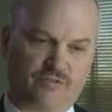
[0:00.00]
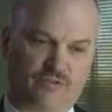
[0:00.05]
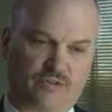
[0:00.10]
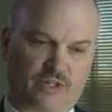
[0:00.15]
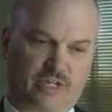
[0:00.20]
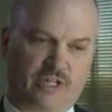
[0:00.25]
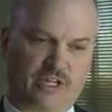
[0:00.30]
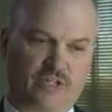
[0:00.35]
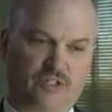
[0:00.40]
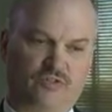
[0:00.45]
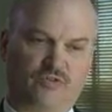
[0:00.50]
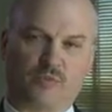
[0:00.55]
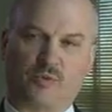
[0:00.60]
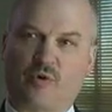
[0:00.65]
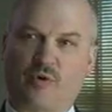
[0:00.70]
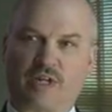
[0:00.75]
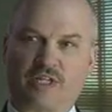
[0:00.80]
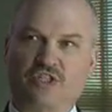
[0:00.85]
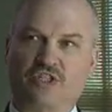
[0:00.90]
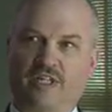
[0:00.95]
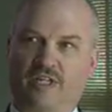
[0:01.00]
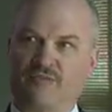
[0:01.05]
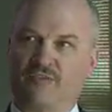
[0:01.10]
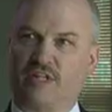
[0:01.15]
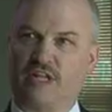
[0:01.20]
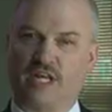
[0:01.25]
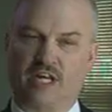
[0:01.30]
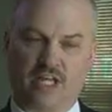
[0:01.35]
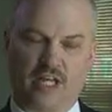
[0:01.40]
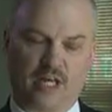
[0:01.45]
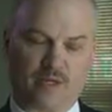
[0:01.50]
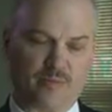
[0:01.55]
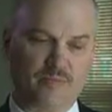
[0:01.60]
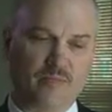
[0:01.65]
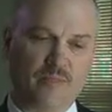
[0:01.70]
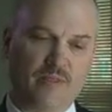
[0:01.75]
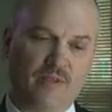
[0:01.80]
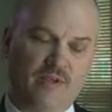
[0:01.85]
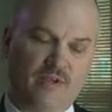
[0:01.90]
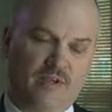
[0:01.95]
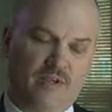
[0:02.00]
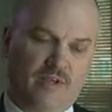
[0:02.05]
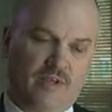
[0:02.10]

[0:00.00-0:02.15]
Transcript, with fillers: for kids from grade seven on up. Huh.